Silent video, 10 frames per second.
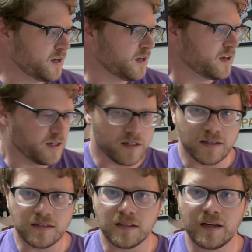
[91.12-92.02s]

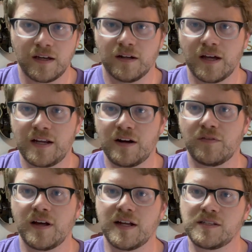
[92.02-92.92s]
Is I'll
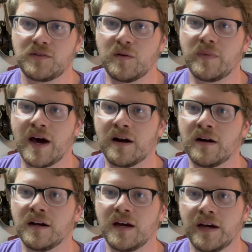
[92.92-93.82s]
identify that strum
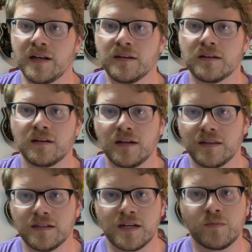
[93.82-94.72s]
pattern and get
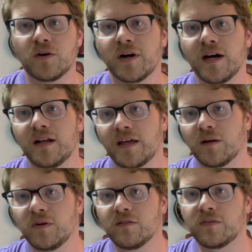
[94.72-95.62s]
the tempo right, and that'll
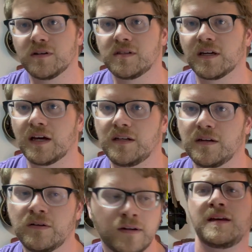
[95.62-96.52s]
be the first thing I
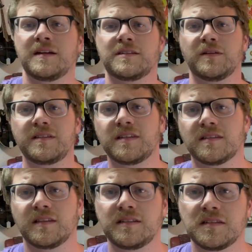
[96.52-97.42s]
do. So this
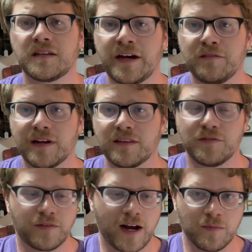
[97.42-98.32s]
is kind of like the
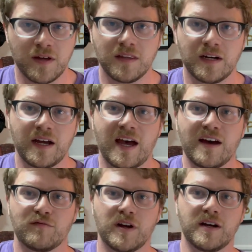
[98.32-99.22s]
fragment that I
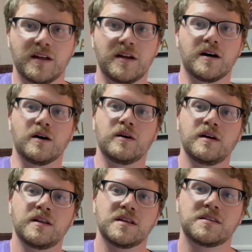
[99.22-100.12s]
have ready to go,
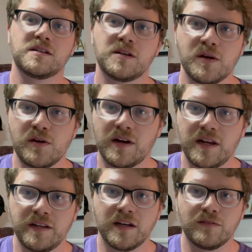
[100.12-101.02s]
just to show you an
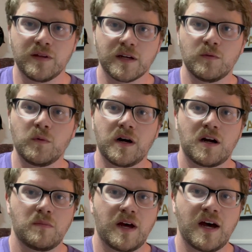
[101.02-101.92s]
idea of like where
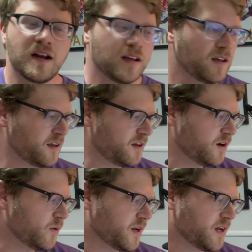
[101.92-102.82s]
I'm at
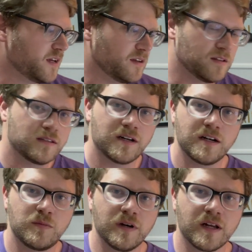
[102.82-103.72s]
when I
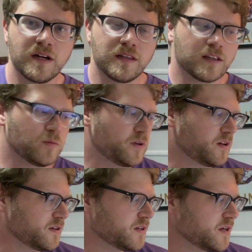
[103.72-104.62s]
start to bring it into the
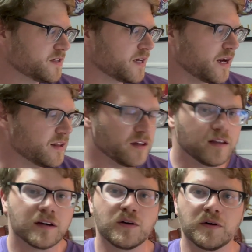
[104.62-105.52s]
computer. So here's kind
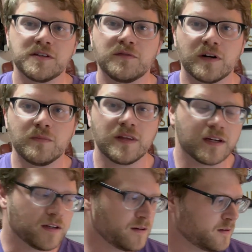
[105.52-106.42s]
of the chorus of what I'm
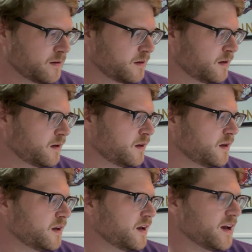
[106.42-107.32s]
thinking.
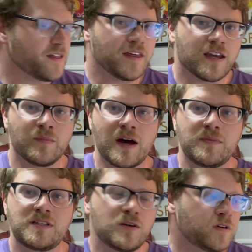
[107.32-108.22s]
I think I might
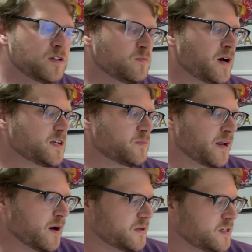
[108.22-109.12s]
be doing too much, might
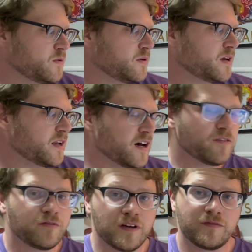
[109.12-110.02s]
not be doing
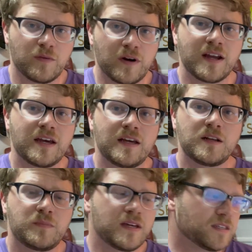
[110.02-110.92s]
enough. If I break it
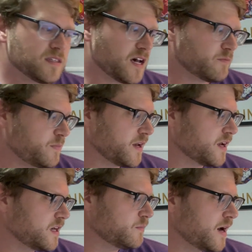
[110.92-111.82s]
into pieces, I'll be
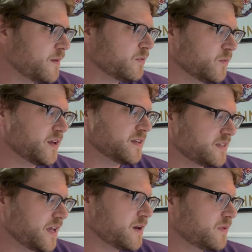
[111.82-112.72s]
picking them up. And when you
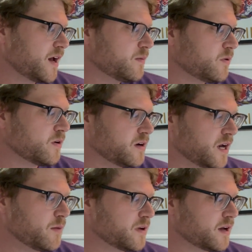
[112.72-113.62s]
say I'm not important,
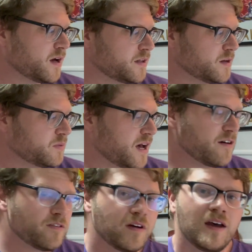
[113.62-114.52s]
I'll be calling you
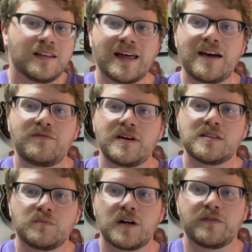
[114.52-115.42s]
bluff. Life
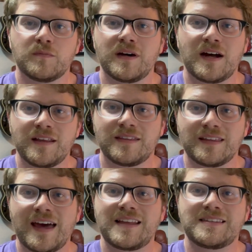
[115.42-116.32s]
isn't perfect, but I think
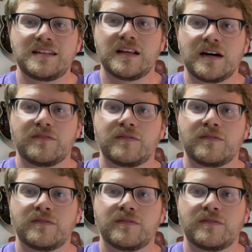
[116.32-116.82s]
that's enough.